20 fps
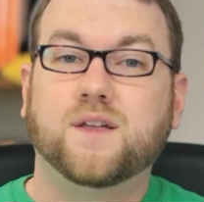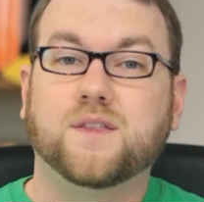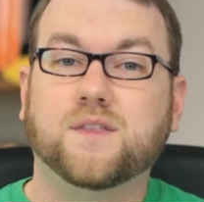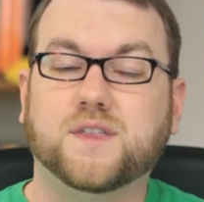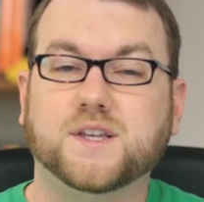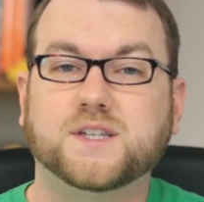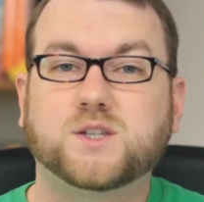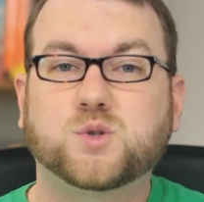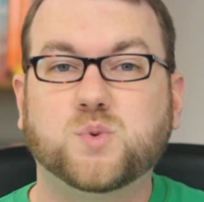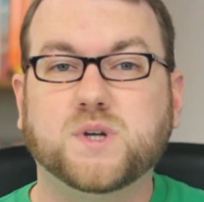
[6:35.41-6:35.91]

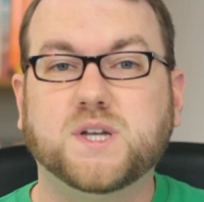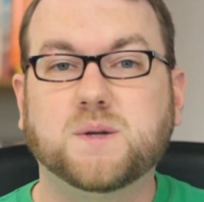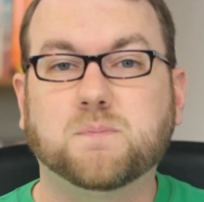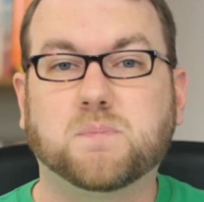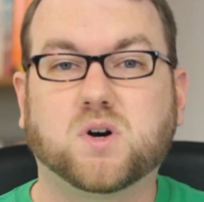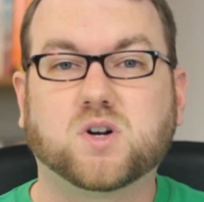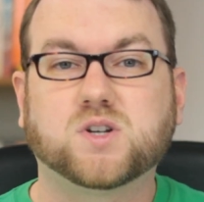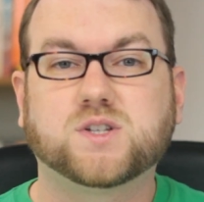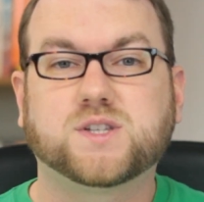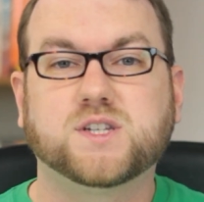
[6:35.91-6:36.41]
This week,
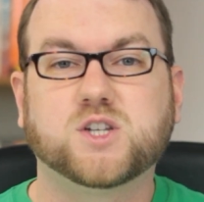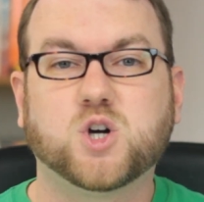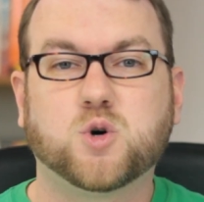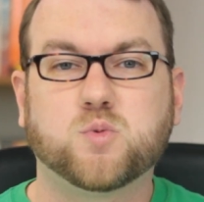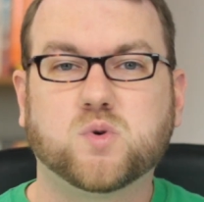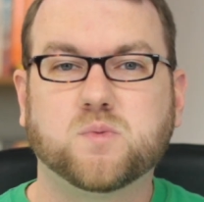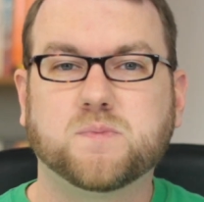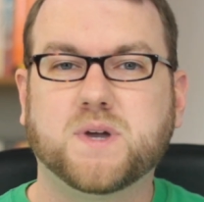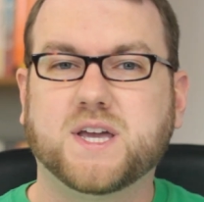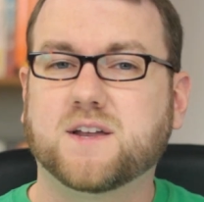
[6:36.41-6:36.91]
Barnes &
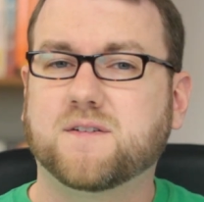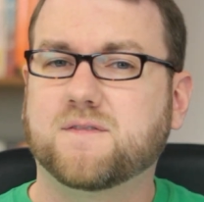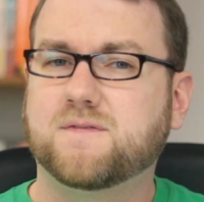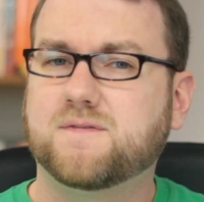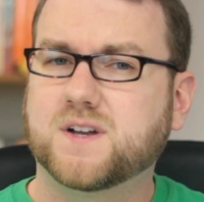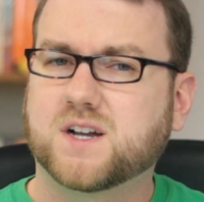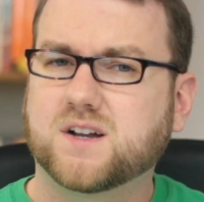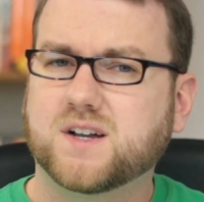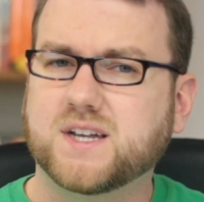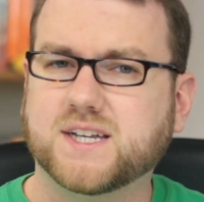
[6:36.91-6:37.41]
Noble made a
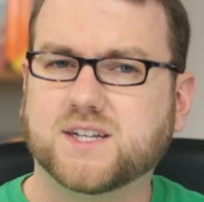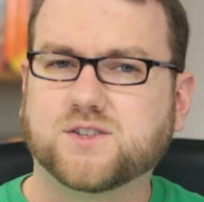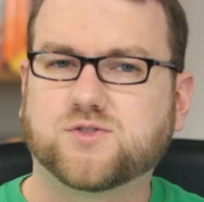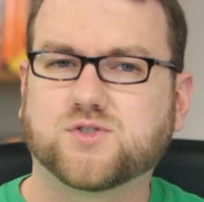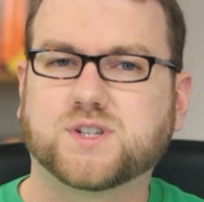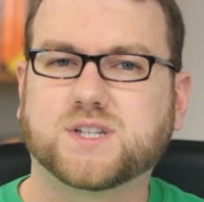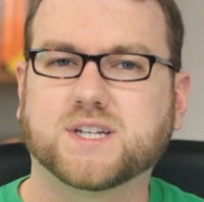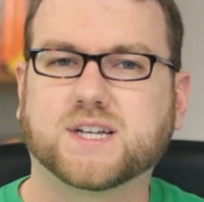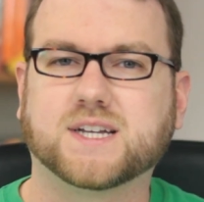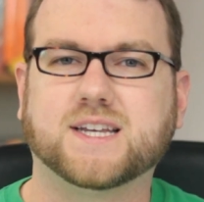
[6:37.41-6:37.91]
very
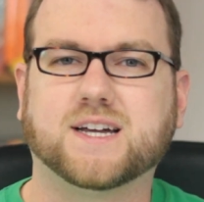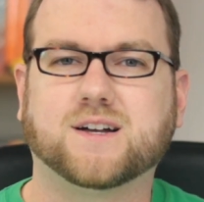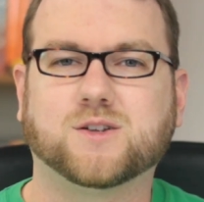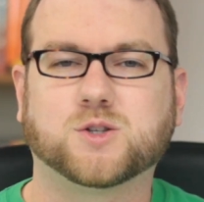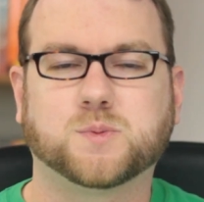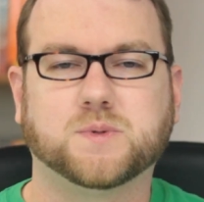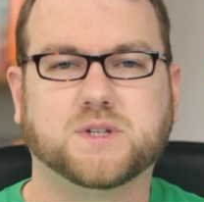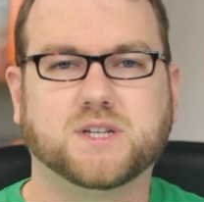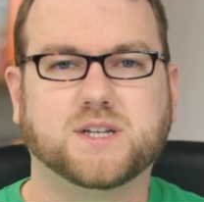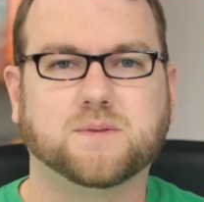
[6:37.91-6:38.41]
interesting
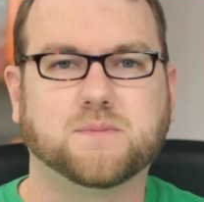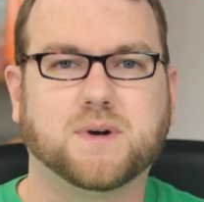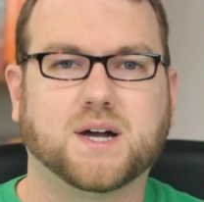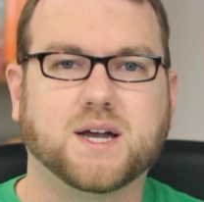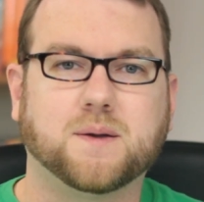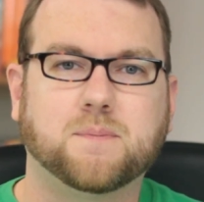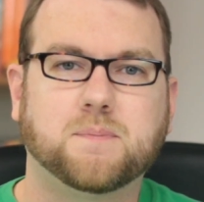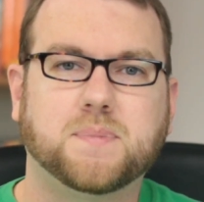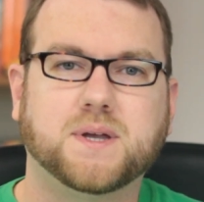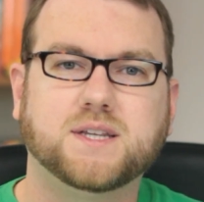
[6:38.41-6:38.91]
announcement, in
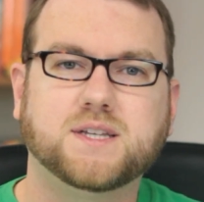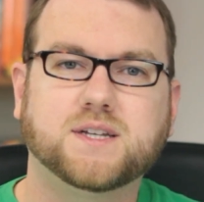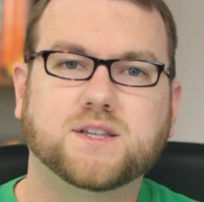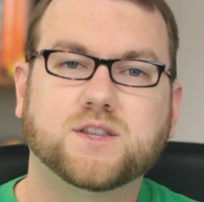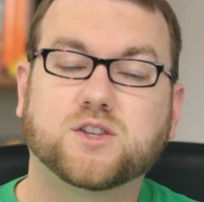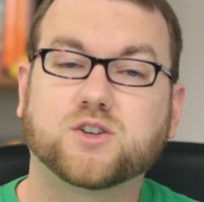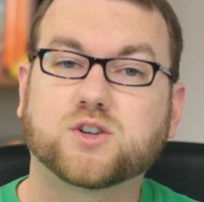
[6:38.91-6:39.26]
my opinion.